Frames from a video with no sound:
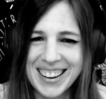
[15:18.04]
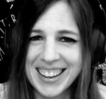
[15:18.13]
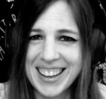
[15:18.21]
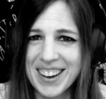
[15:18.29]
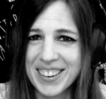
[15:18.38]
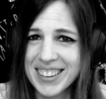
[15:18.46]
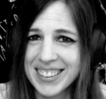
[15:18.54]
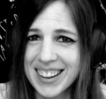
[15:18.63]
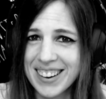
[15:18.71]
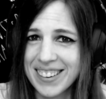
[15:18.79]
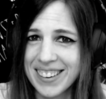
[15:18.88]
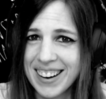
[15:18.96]
in a
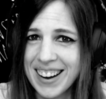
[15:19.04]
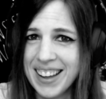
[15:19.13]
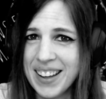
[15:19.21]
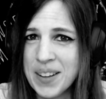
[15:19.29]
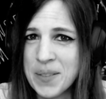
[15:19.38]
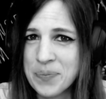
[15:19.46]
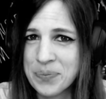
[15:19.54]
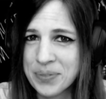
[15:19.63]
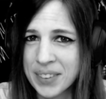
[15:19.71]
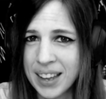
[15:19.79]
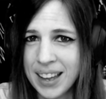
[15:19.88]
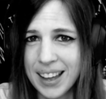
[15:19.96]
calculator.
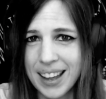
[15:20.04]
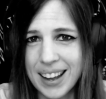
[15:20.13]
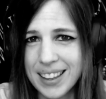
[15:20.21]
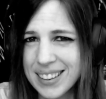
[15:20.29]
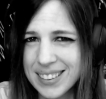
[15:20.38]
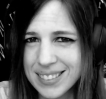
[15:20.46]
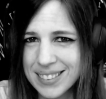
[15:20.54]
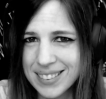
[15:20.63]
And it,